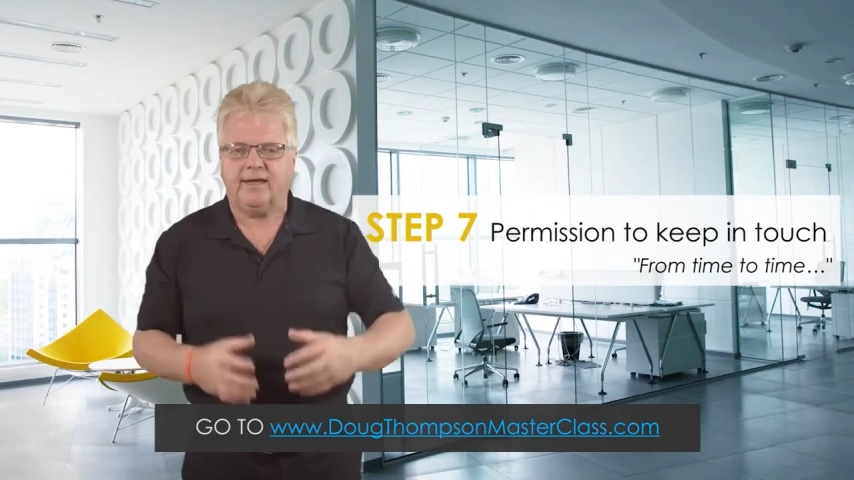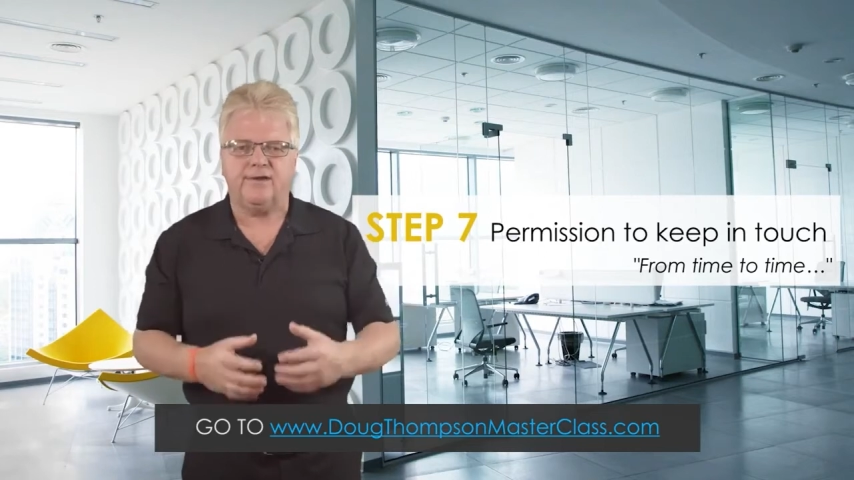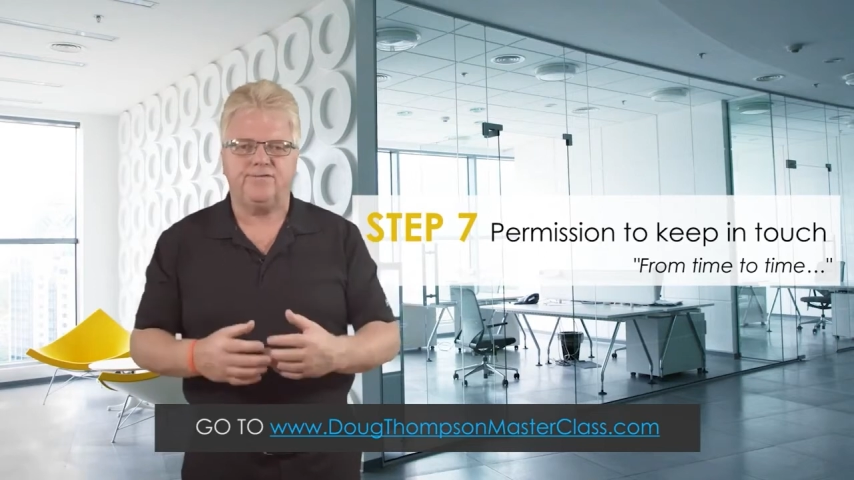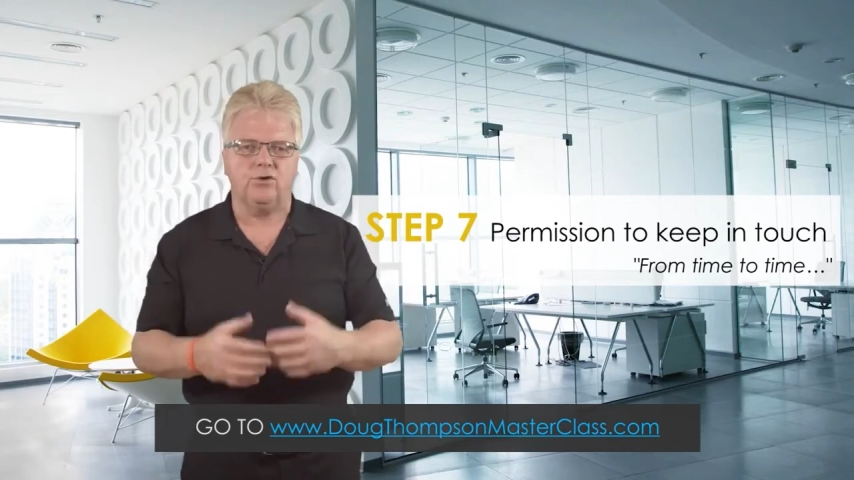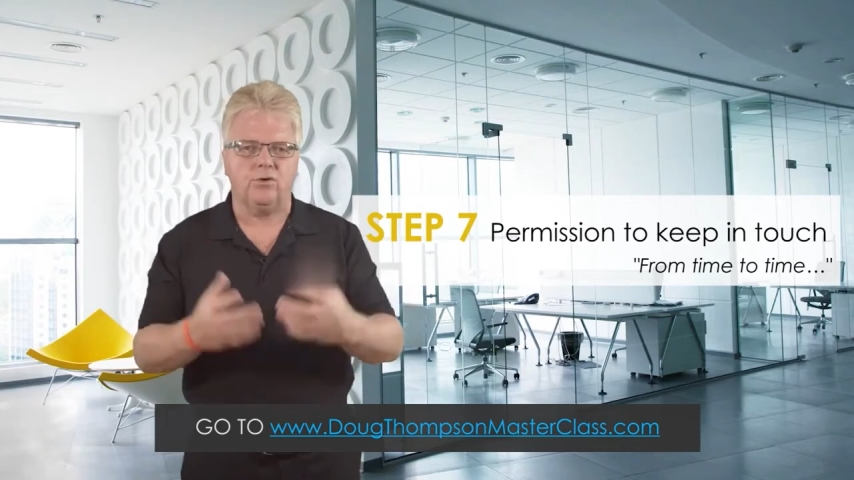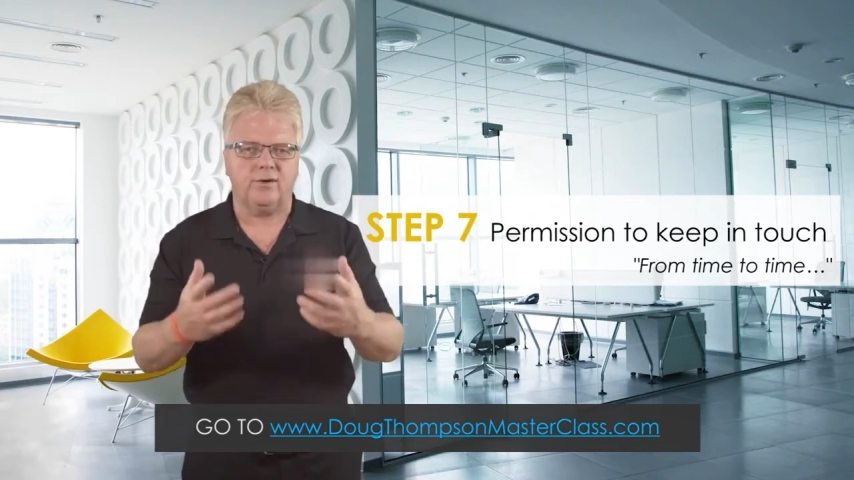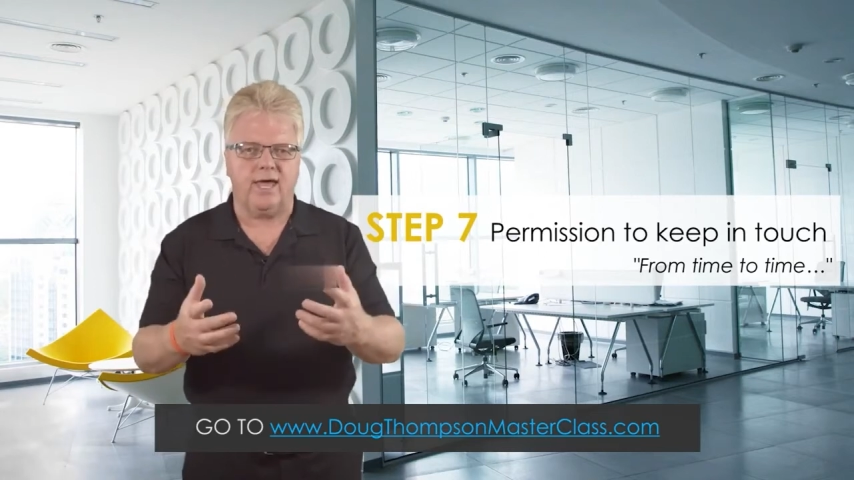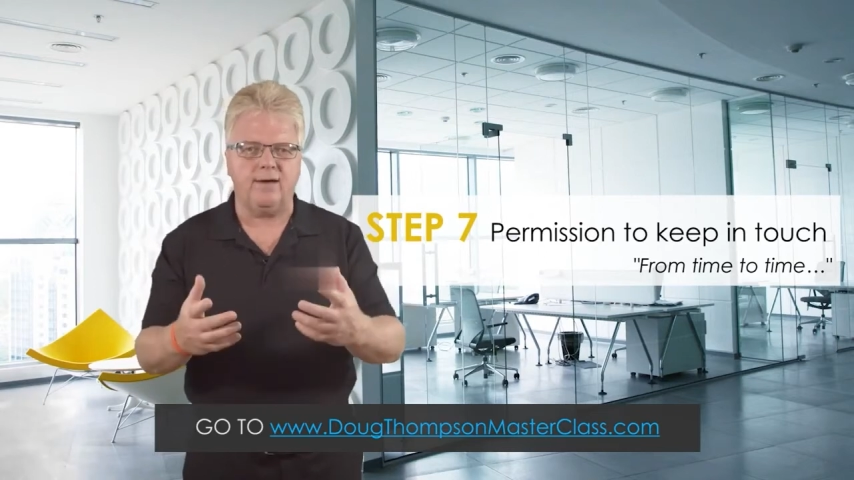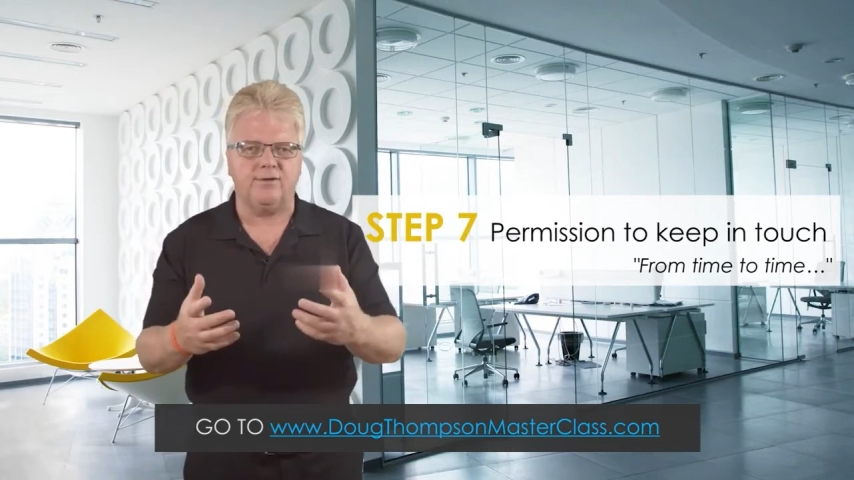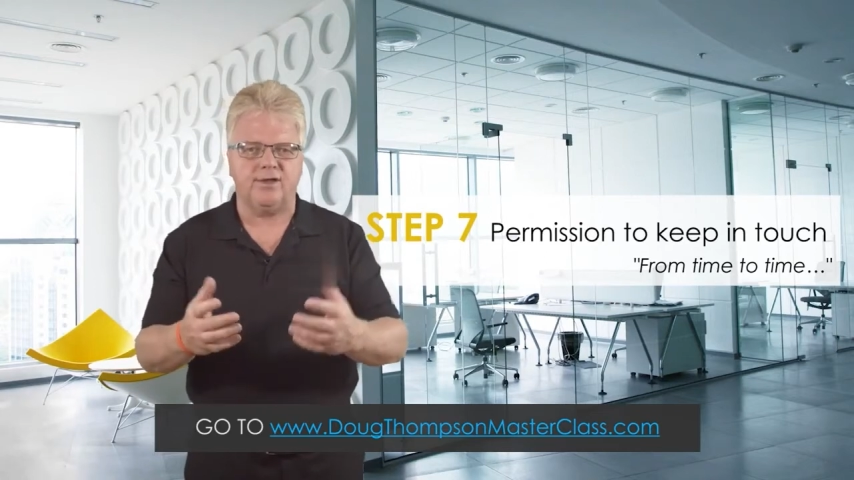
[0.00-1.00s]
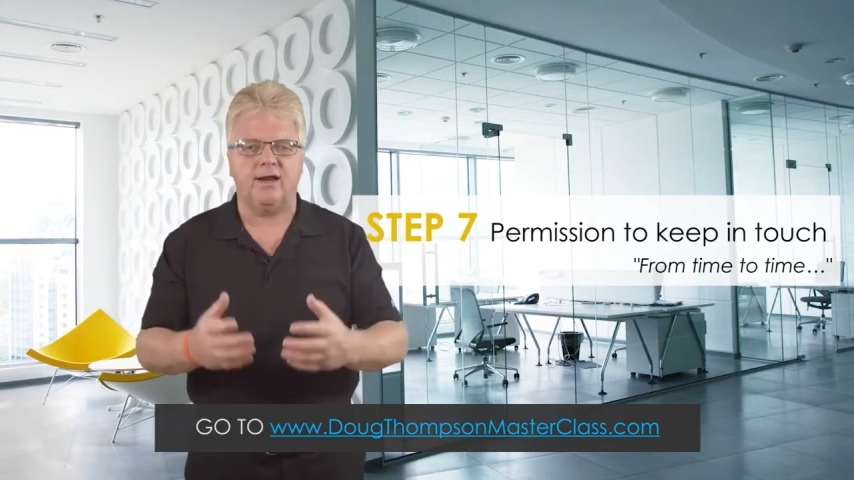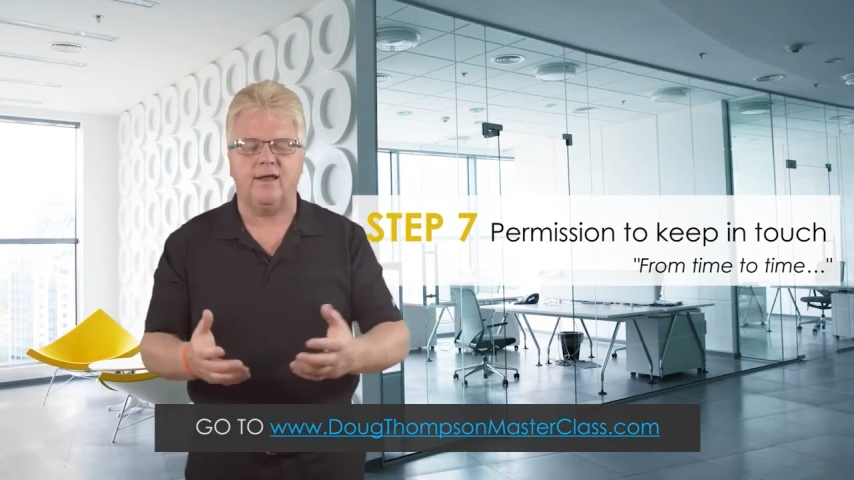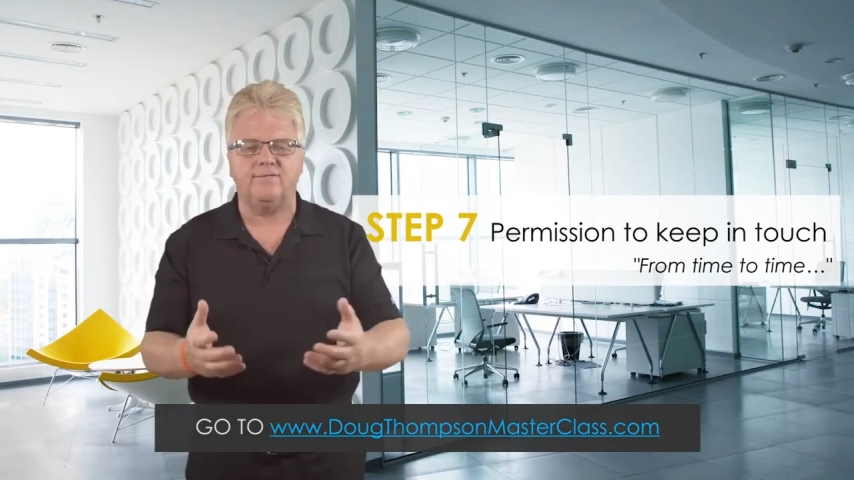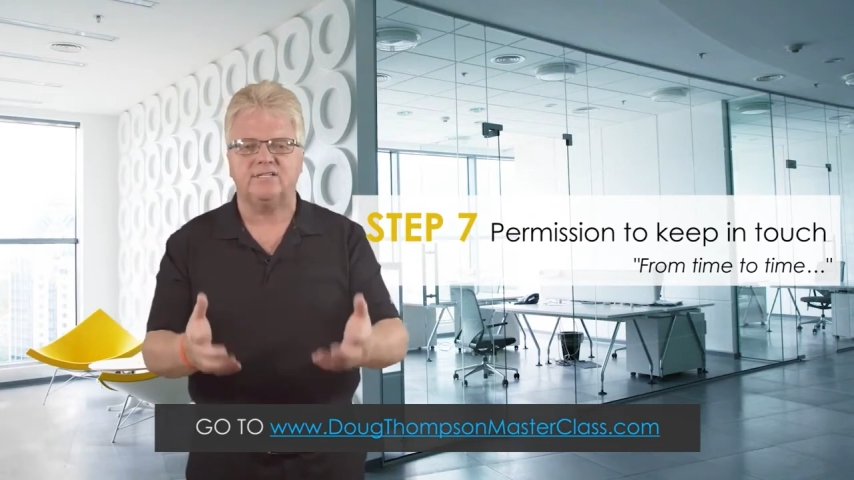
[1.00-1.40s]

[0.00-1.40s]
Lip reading: And if you're okay with it, I'd love